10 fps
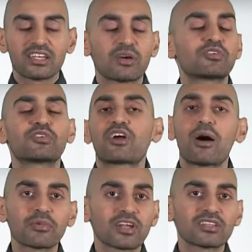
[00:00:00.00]
Now, when you
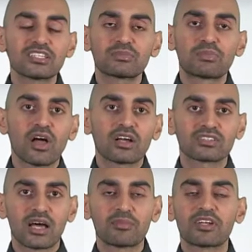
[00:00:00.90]
comment on these
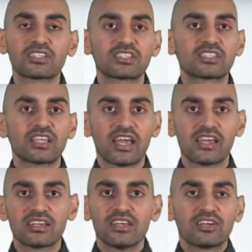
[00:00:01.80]
blogs, I'm not just
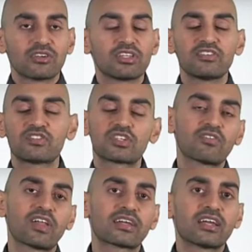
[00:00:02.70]
saying leave
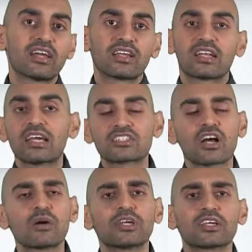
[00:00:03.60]
stuff like, nice
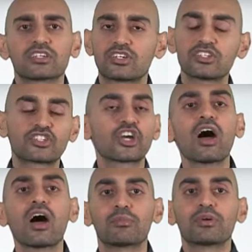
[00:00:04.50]
comment, good
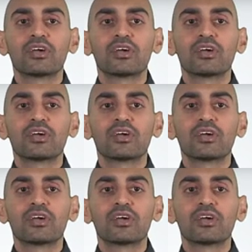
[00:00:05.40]
job.